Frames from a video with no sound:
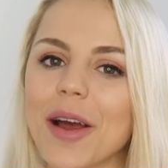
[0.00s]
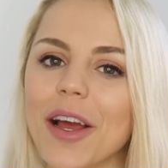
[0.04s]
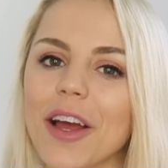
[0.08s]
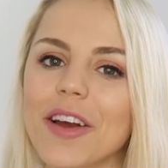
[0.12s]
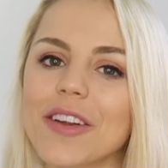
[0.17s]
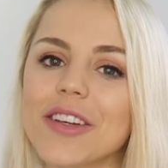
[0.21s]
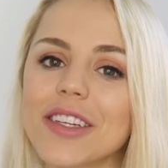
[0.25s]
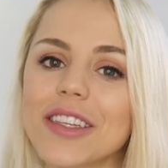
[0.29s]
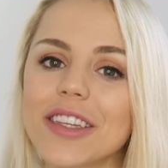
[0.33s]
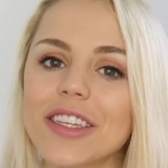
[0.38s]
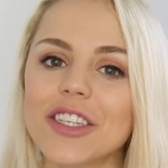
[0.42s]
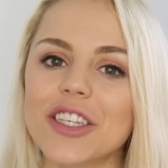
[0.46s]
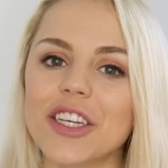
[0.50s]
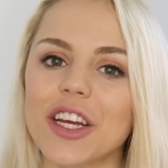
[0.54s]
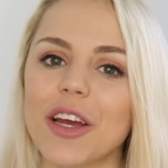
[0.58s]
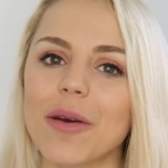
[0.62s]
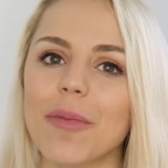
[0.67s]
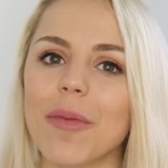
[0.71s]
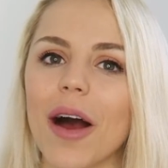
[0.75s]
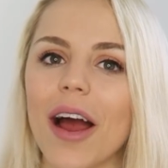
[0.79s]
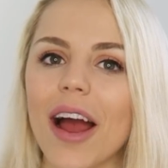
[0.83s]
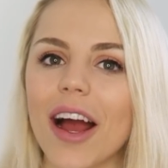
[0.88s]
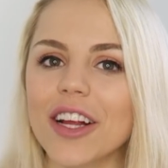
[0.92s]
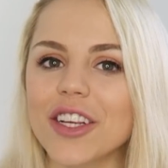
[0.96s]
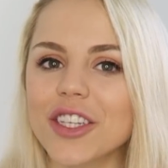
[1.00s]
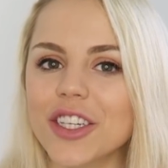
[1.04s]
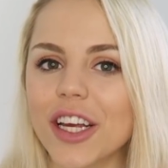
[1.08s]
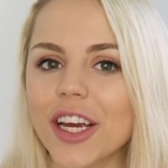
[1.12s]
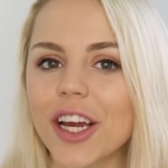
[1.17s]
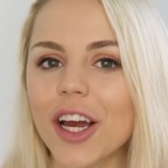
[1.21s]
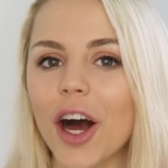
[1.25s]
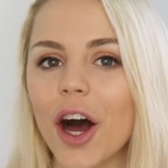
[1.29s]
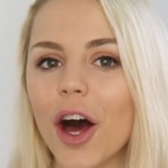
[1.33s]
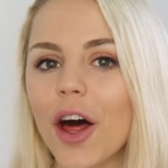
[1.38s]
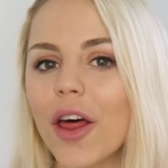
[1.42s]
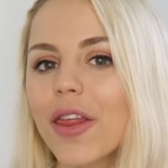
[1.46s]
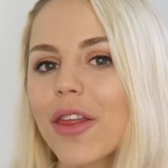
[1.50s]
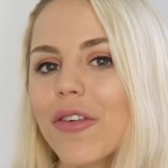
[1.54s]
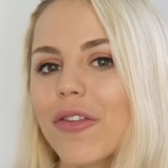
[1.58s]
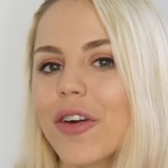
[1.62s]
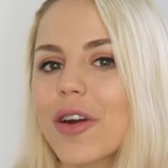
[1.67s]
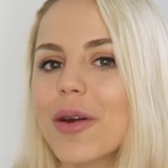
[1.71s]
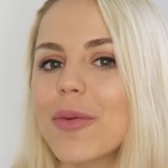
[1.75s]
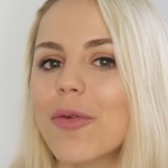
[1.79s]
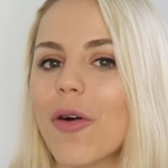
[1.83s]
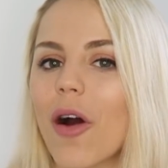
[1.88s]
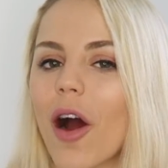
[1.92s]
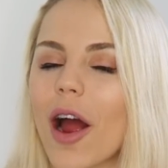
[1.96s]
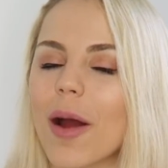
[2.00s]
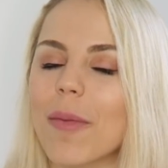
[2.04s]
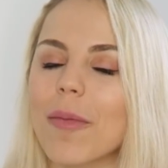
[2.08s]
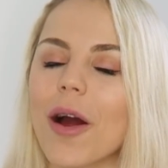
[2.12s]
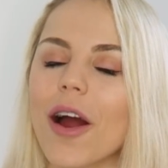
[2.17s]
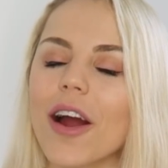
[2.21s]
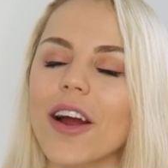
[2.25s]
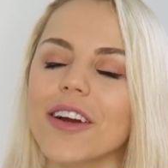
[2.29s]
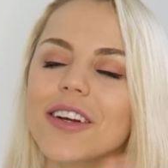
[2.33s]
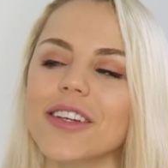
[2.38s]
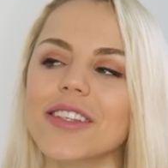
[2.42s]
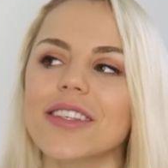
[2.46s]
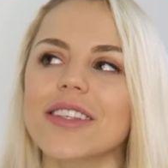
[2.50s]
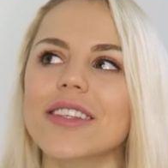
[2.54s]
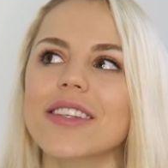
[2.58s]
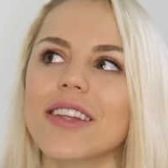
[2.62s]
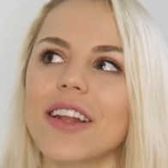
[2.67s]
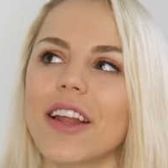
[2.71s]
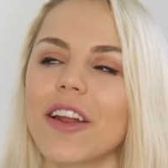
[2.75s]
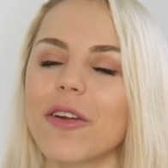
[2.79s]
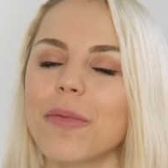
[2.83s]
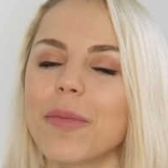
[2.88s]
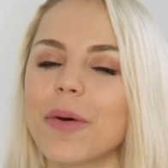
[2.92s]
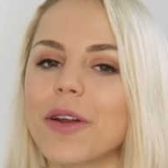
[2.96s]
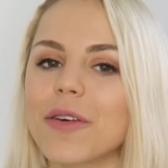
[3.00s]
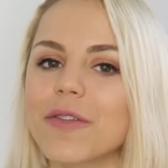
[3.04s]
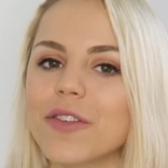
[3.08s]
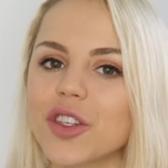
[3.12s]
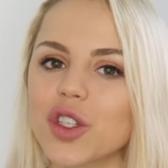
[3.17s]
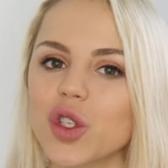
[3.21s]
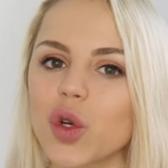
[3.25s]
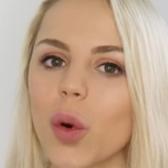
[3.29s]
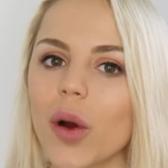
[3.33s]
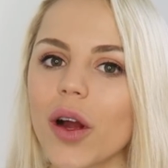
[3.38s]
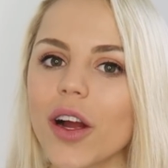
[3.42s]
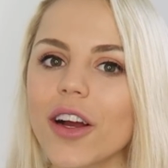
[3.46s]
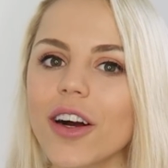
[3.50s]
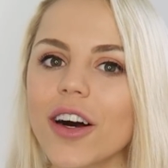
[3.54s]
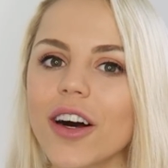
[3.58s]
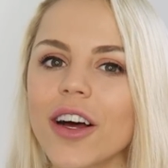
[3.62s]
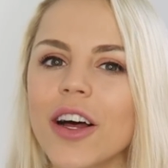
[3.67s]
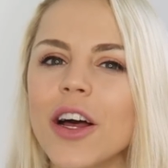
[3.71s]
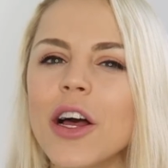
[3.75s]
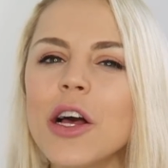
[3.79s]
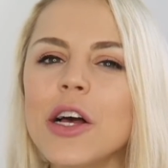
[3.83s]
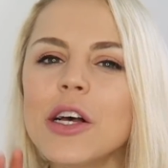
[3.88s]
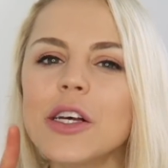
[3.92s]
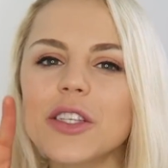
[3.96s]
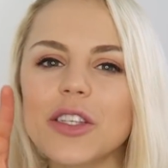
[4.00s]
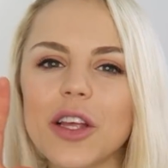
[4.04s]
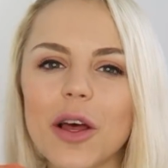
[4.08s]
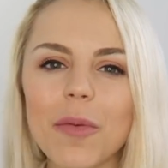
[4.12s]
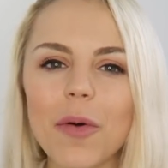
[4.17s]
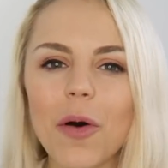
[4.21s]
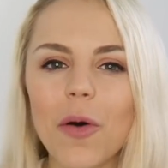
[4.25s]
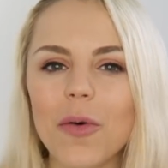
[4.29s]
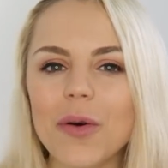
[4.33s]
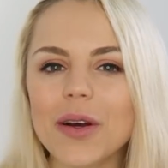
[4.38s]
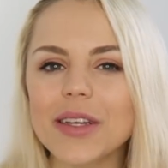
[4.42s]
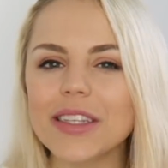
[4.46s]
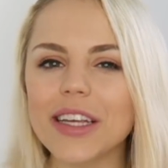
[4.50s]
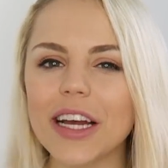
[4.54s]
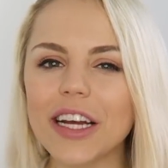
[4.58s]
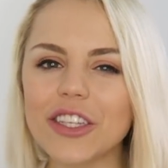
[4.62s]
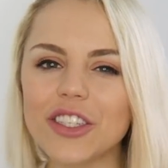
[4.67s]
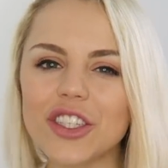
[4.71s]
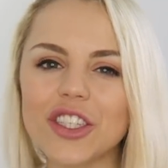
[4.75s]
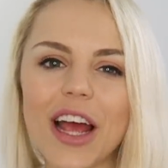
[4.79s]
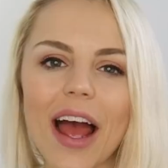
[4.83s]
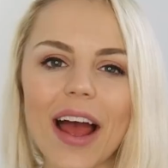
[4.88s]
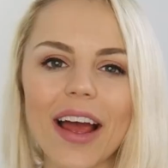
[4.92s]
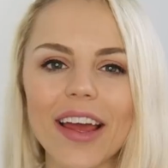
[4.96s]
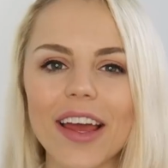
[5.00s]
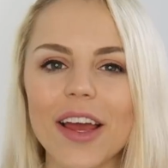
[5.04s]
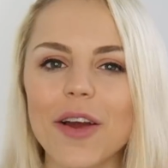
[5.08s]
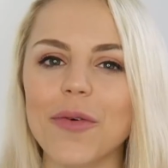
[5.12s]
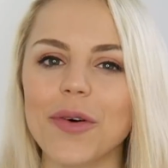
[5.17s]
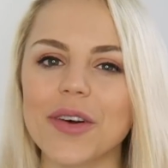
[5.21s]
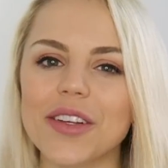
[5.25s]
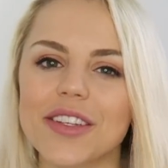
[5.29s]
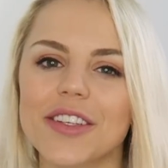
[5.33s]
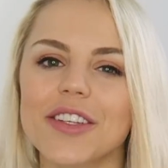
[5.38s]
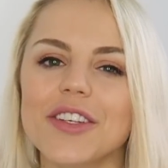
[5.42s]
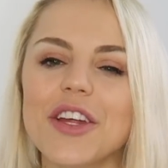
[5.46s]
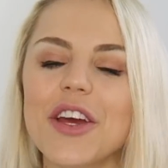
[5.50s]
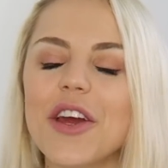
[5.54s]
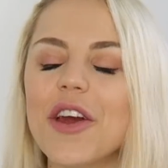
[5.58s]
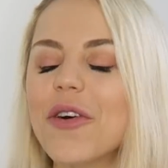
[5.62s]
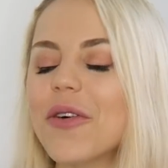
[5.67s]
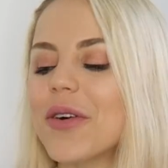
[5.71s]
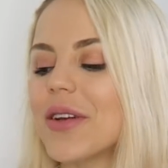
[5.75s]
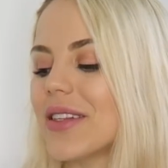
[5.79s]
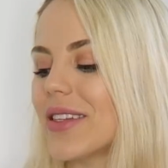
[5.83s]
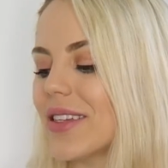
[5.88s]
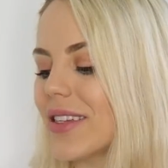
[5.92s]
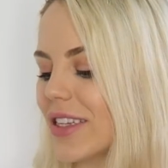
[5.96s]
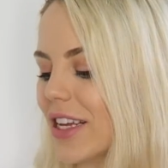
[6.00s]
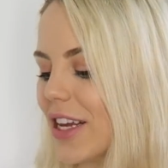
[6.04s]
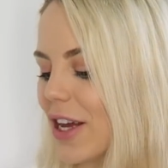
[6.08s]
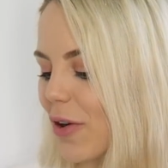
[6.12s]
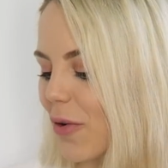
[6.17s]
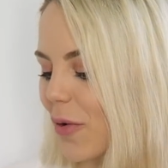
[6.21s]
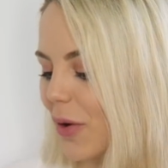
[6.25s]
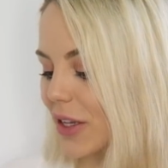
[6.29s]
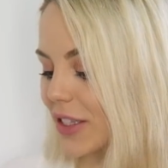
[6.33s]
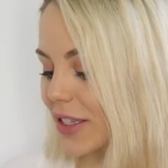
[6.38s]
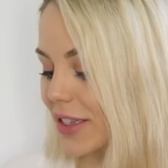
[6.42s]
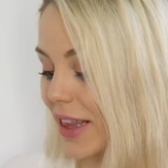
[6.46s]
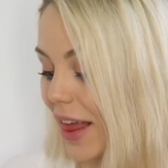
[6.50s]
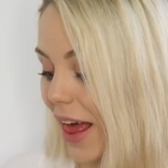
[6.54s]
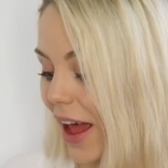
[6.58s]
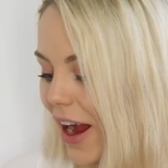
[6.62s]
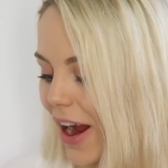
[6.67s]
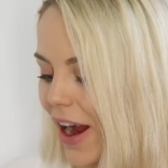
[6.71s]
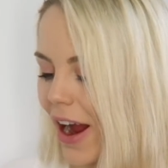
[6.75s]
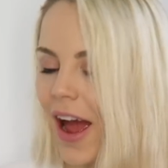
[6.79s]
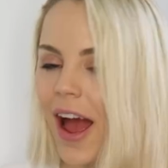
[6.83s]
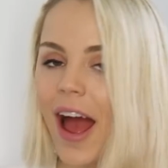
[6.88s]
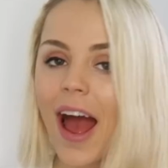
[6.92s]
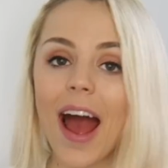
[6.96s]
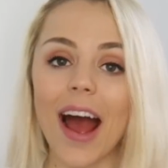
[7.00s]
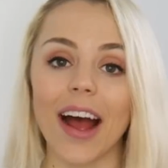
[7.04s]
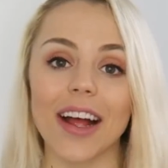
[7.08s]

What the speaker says: I go to the gym, I actually cut through Primark because it's a little bit of a shortcut. So I'm always like checking what's new and seeing what's there.